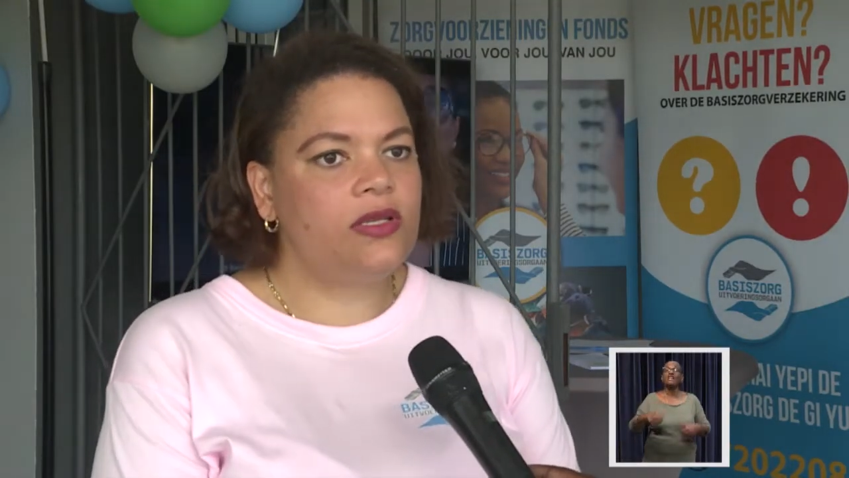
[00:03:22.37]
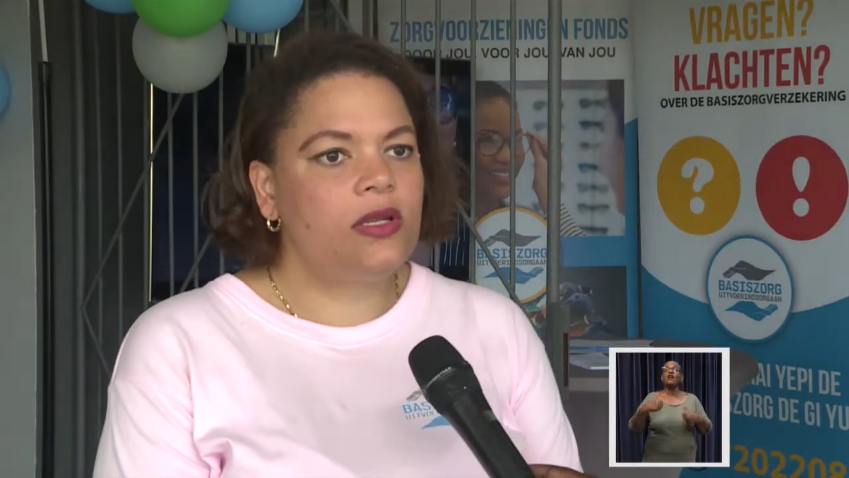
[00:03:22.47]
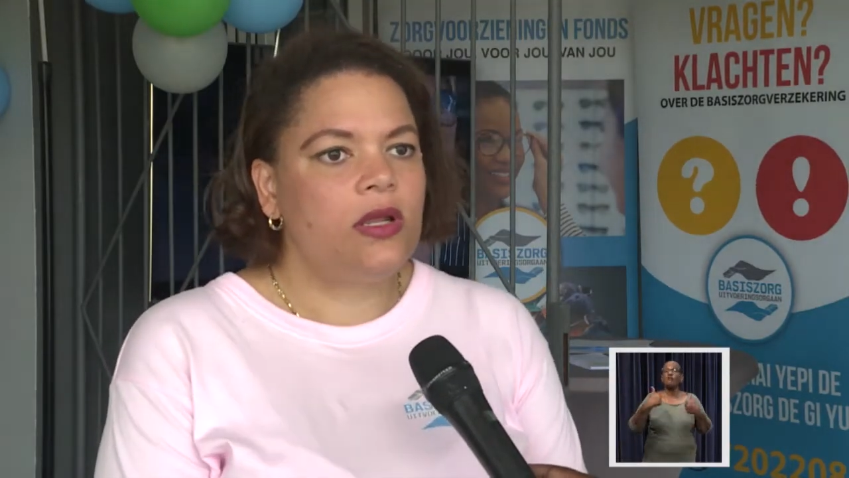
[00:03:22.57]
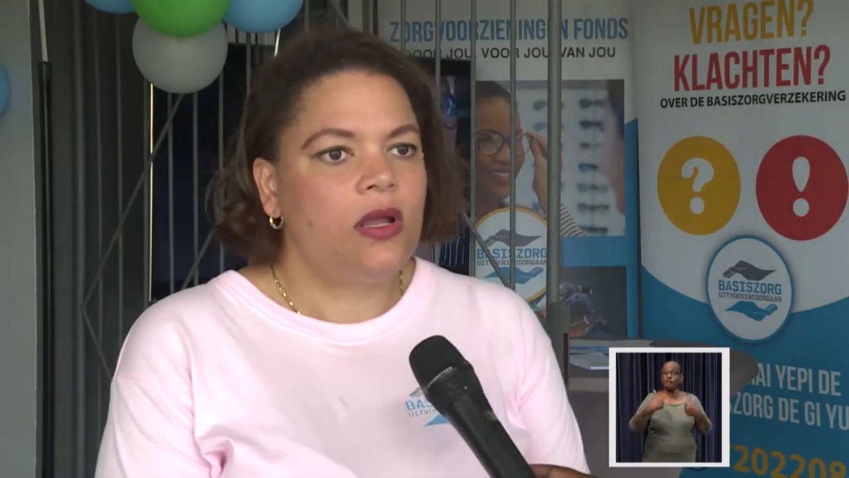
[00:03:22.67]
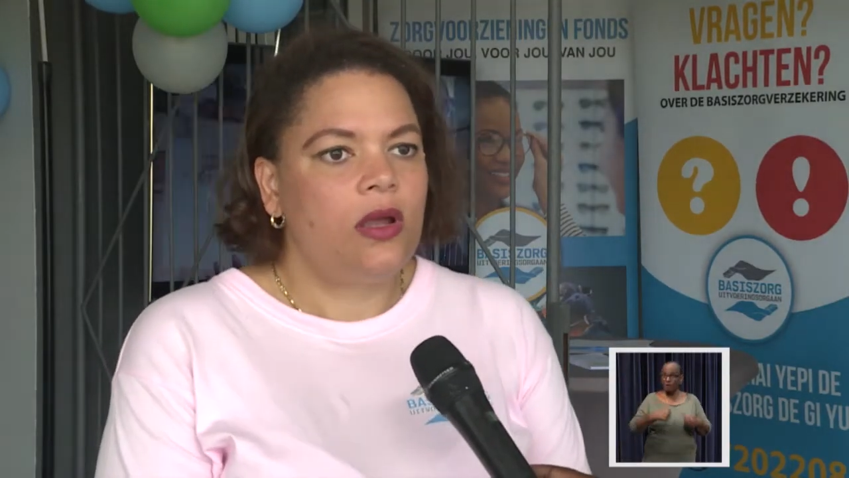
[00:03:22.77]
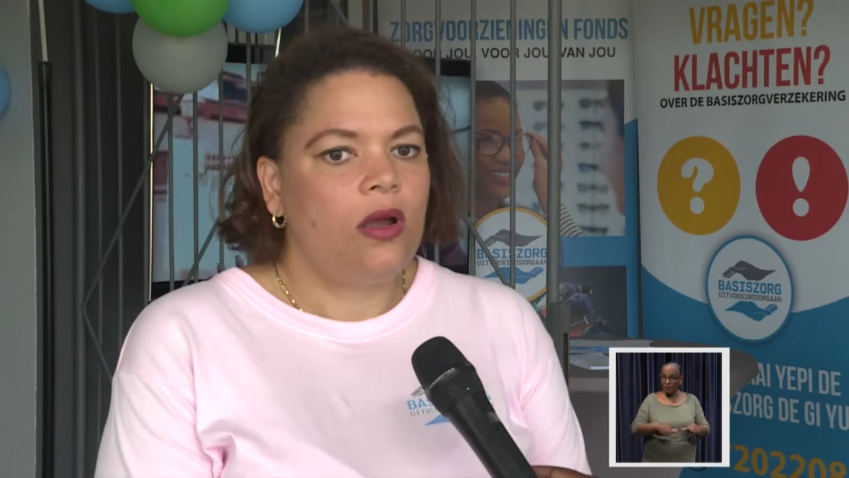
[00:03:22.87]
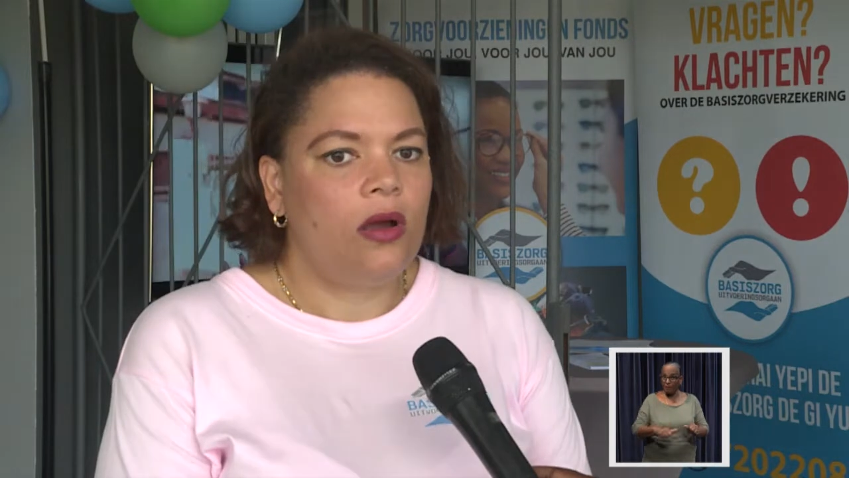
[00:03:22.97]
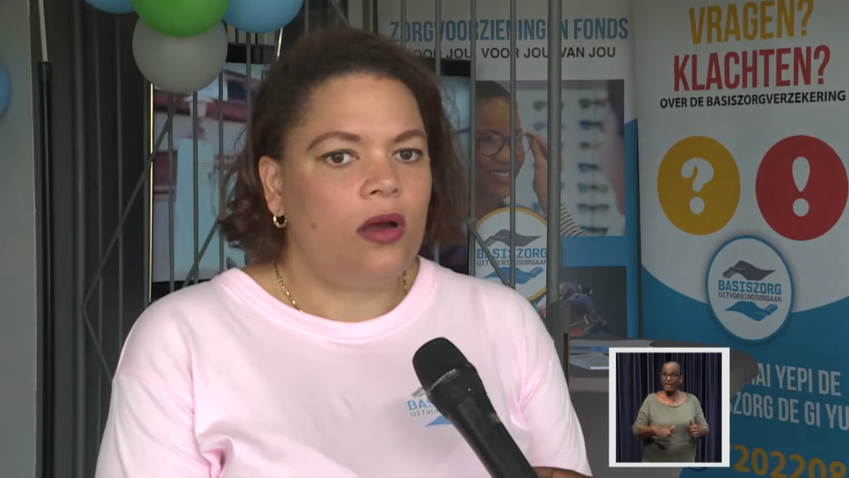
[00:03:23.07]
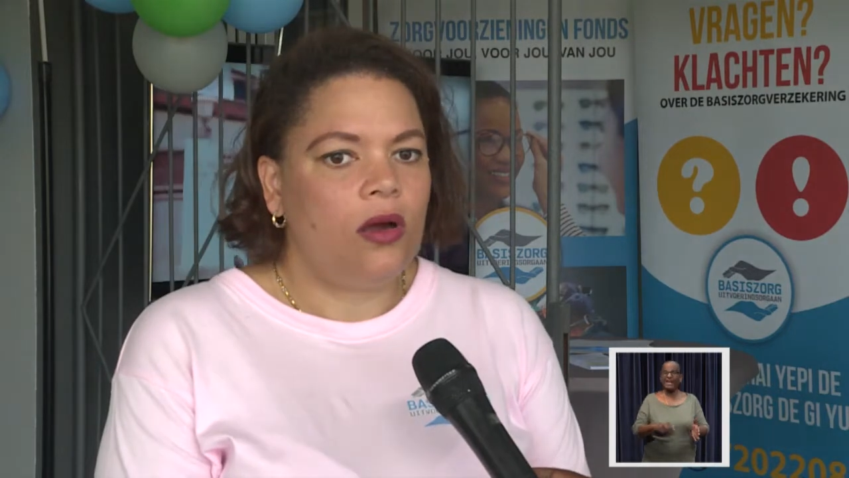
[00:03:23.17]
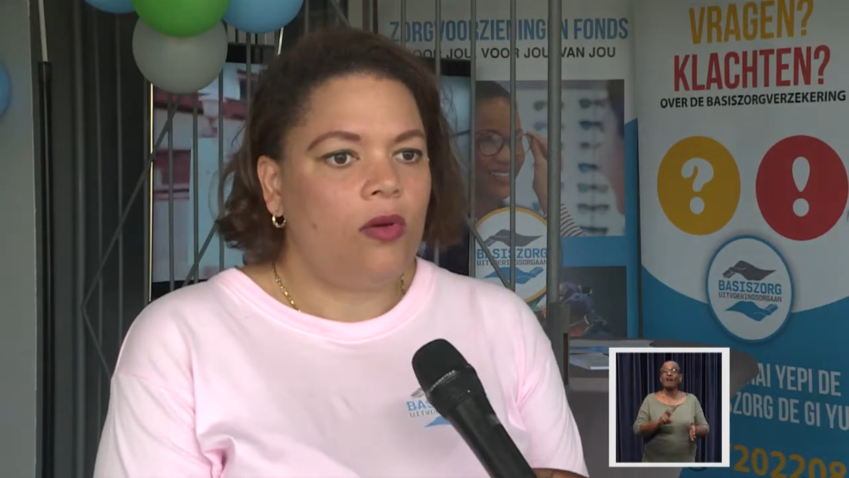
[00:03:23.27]
is
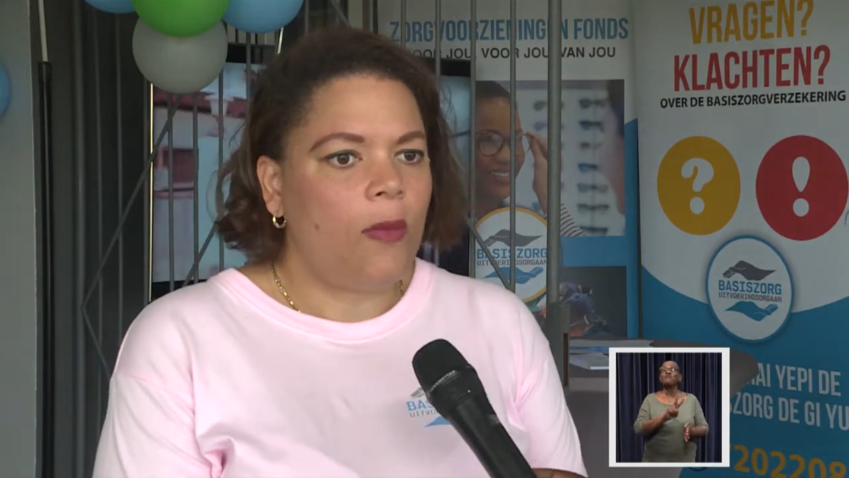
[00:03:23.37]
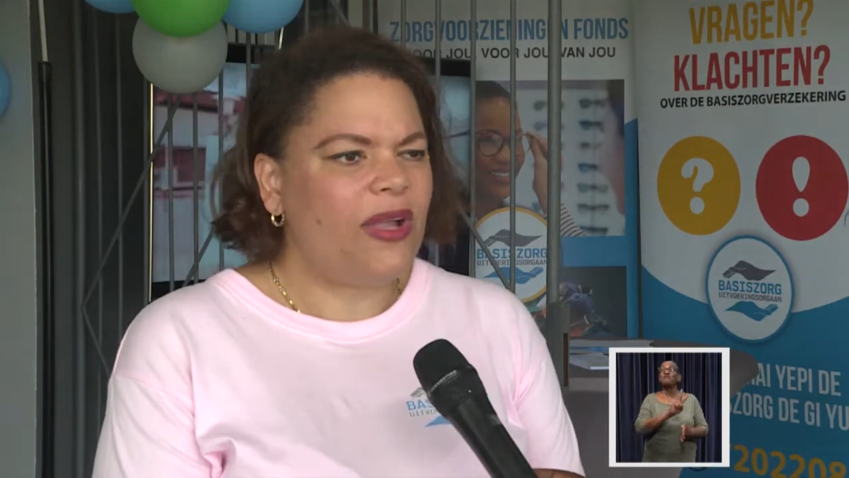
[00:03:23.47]
obliged